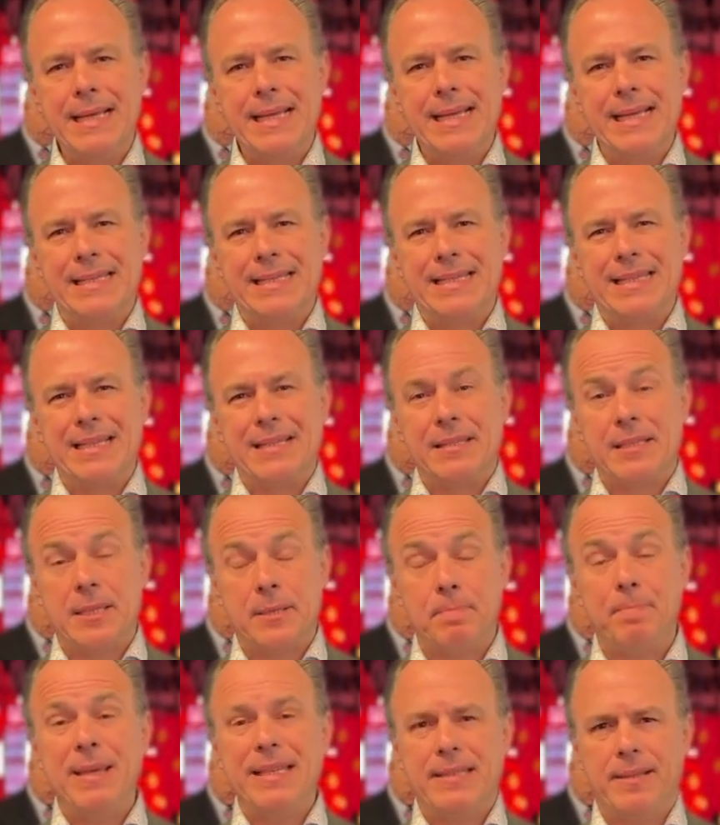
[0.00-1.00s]
is
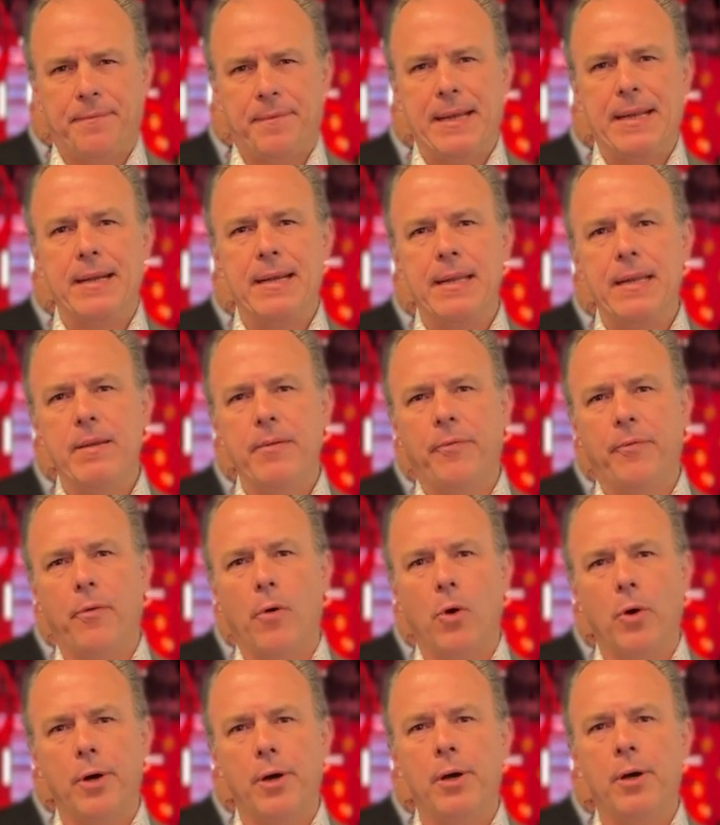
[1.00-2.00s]
specifically
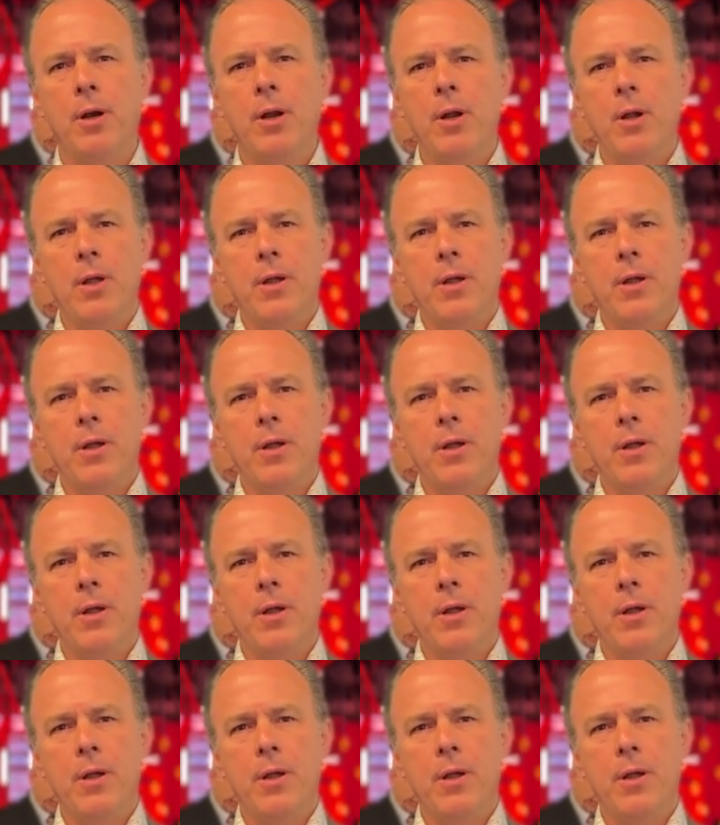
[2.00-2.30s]
for